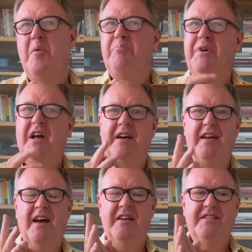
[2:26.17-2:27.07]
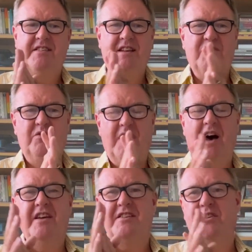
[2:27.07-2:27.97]
But I still
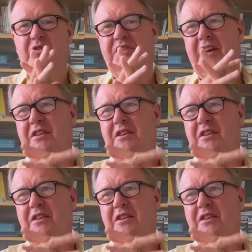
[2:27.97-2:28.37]
think